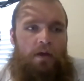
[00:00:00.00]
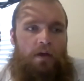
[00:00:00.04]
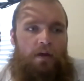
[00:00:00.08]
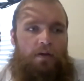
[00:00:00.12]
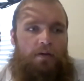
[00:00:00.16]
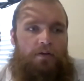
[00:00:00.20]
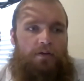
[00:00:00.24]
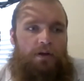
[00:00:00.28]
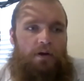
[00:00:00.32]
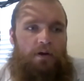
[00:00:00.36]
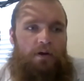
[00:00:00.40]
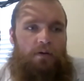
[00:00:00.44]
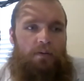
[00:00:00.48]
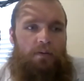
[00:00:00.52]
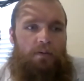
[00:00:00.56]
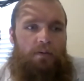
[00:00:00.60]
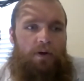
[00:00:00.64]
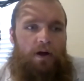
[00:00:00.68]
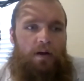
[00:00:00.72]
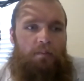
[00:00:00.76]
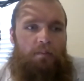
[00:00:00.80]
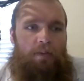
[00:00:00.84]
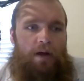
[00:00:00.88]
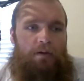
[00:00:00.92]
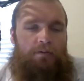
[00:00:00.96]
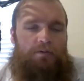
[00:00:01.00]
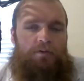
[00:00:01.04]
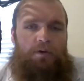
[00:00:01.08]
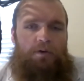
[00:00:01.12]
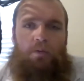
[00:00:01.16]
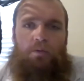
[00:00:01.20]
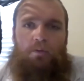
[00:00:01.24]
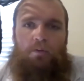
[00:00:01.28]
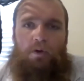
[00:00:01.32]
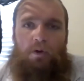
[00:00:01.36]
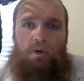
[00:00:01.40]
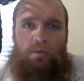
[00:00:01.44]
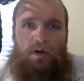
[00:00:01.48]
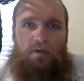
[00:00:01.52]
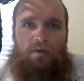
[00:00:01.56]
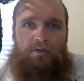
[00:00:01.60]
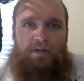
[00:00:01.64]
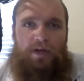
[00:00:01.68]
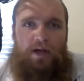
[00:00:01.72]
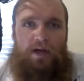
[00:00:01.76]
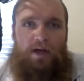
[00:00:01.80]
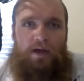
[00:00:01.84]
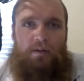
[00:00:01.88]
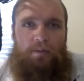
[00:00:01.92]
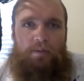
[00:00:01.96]
So I was going through a rough
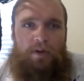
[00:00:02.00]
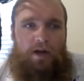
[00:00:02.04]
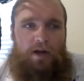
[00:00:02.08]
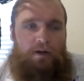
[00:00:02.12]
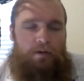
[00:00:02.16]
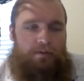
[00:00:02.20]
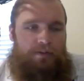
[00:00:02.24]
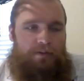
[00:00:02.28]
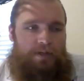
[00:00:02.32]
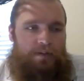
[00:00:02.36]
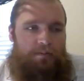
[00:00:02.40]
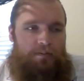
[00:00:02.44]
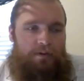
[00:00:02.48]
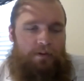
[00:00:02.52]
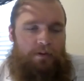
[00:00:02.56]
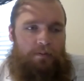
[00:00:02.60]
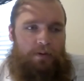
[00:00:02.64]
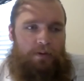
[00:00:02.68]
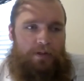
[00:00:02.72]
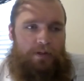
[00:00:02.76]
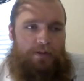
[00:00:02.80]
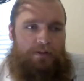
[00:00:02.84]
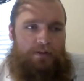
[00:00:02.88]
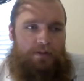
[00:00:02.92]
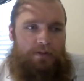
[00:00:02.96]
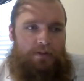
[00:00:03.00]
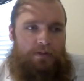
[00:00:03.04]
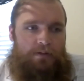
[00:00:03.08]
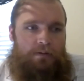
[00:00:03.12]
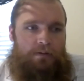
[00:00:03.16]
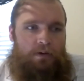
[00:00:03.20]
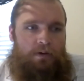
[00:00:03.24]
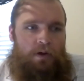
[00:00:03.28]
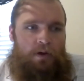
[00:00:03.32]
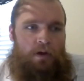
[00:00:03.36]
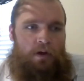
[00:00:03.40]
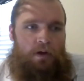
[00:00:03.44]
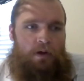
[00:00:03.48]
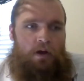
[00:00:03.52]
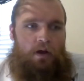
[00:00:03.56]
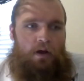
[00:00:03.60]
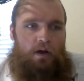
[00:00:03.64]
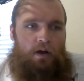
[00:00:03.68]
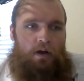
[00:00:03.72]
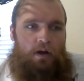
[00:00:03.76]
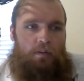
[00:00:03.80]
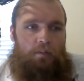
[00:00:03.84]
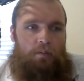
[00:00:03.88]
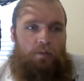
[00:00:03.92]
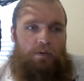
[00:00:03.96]
time, and I know Timothy was too.
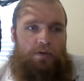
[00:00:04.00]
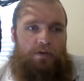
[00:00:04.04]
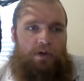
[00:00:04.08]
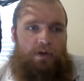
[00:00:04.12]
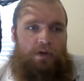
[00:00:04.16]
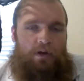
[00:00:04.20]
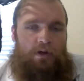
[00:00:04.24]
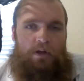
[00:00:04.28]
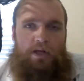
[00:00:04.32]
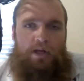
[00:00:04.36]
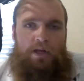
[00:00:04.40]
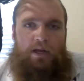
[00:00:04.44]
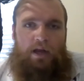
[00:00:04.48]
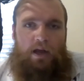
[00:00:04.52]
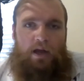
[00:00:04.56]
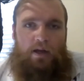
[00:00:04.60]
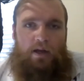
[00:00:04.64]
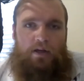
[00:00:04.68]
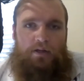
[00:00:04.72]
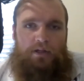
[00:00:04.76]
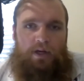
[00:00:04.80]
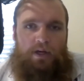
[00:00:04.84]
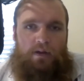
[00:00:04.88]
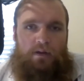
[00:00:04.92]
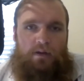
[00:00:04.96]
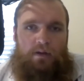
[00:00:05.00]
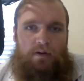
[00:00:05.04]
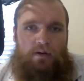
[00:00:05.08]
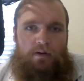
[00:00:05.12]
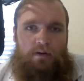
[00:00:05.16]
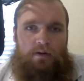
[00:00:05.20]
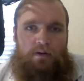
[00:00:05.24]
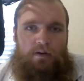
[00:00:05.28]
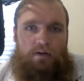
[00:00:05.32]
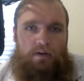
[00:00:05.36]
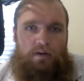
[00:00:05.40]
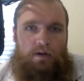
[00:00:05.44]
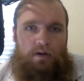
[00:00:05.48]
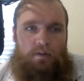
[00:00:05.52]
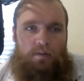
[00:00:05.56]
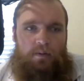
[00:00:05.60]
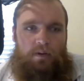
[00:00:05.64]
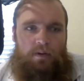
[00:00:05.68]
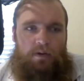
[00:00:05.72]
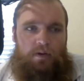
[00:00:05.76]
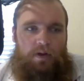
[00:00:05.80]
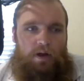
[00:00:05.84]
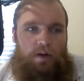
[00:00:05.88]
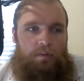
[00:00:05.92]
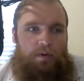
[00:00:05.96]
We started leaning on each other.
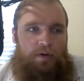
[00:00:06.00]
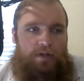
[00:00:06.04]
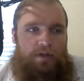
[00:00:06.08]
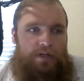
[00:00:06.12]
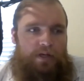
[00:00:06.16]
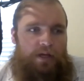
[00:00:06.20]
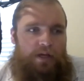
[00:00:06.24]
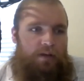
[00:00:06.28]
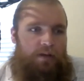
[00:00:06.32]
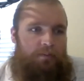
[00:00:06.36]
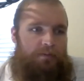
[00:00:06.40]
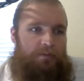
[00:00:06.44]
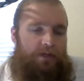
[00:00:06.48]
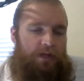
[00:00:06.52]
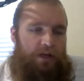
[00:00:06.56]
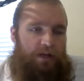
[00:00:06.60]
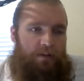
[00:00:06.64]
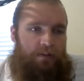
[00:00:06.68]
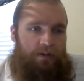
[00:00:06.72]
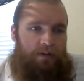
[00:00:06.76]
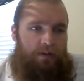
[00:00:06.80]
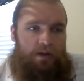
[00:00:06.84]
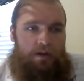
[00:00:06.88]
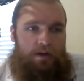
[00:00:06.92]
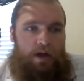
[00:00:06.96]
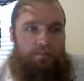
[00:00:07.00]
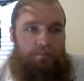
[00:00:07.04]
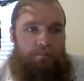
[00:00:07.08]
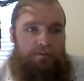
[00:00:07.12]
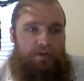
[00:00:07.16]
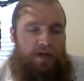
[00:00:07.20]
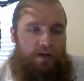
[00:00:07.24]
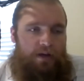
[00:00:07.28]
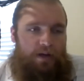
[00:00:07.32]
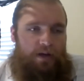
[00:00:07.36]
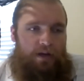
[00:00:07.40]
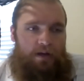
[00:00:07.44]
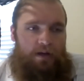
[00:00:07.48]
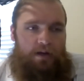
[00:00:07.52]
whether that was him setting, updating on